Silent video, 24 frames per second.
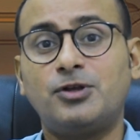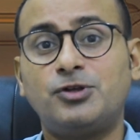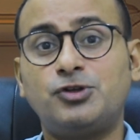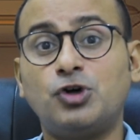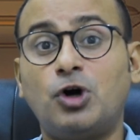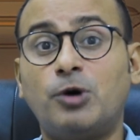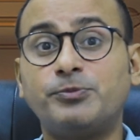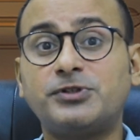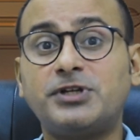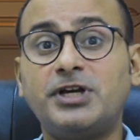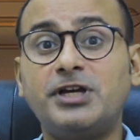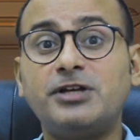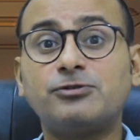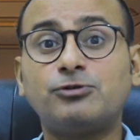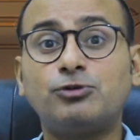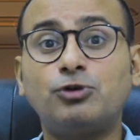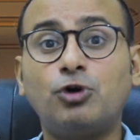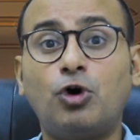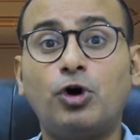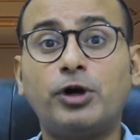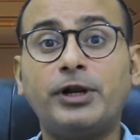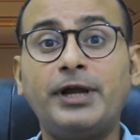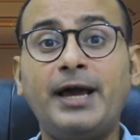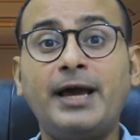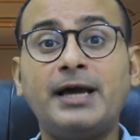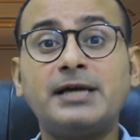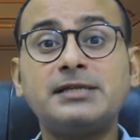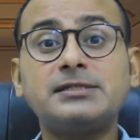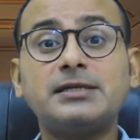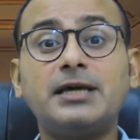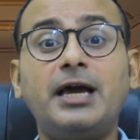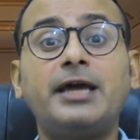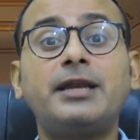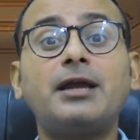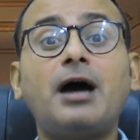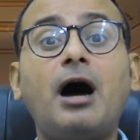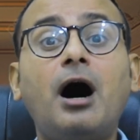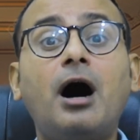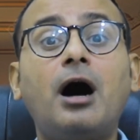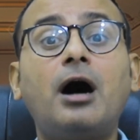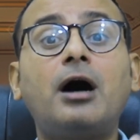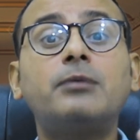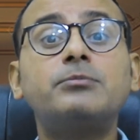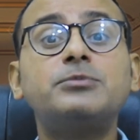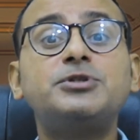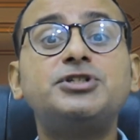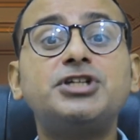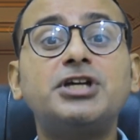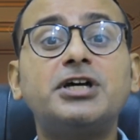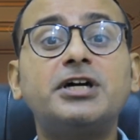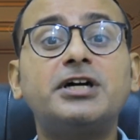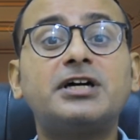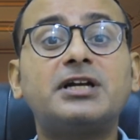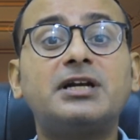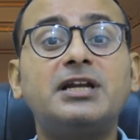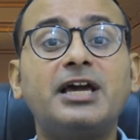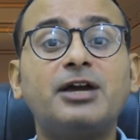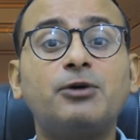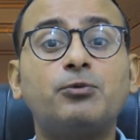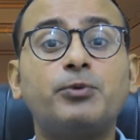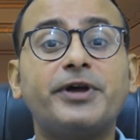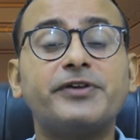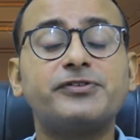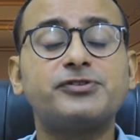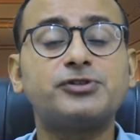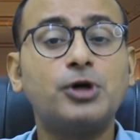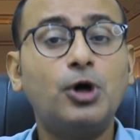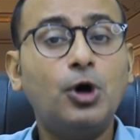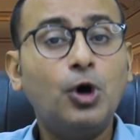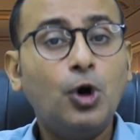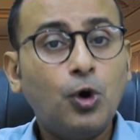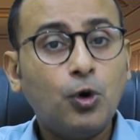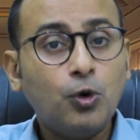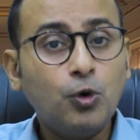Chomsky is known as an armchair linguist